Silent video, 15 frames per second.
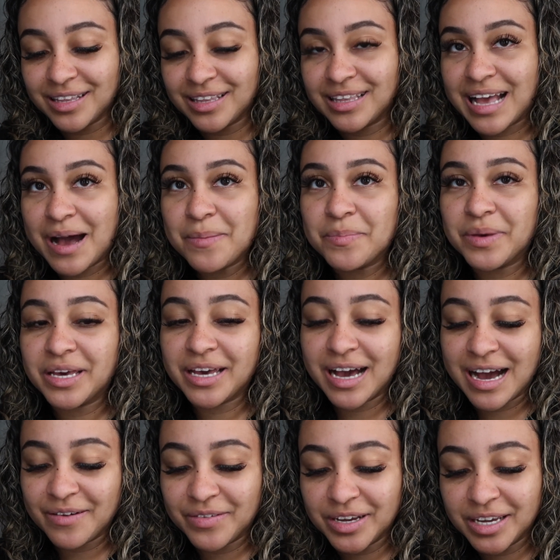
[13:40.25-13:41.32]
Not me
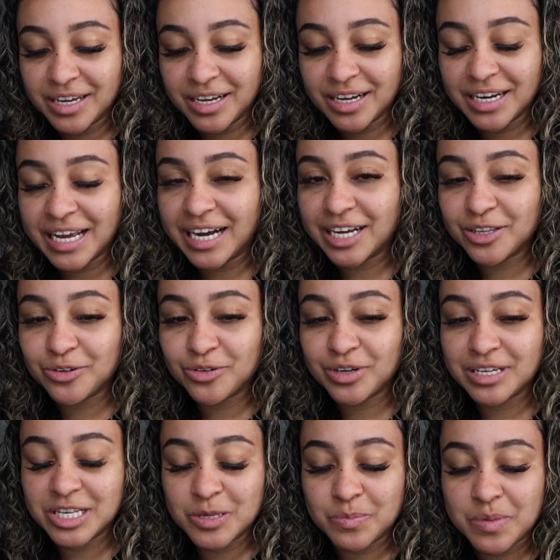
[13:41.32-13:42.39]
having like a little
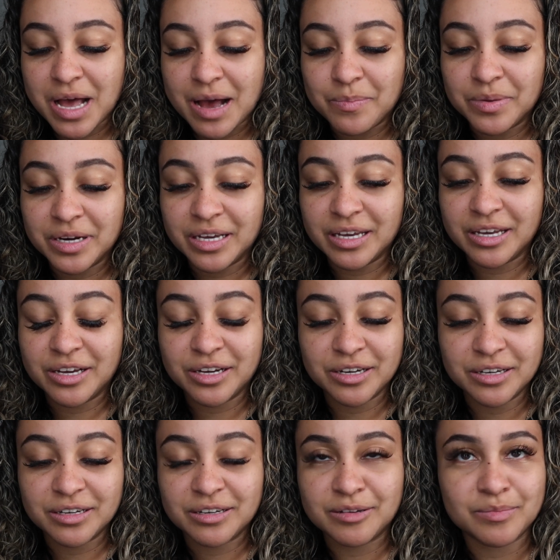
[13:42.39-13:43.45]
lisp happening here.
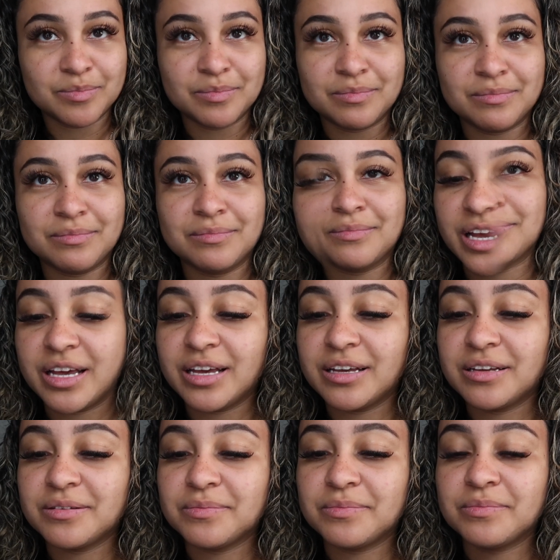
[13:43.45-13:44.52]
Okay,
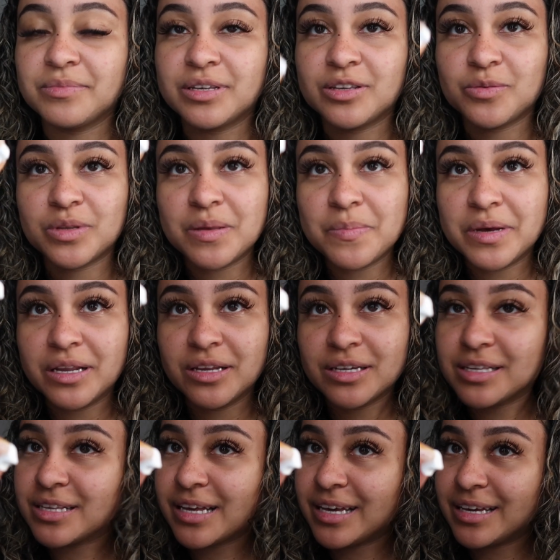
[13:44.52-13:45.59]
this is what the mint
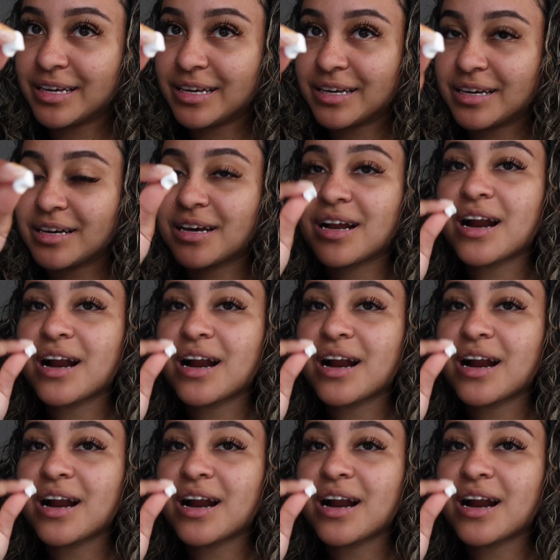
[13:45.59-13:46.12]
looks like.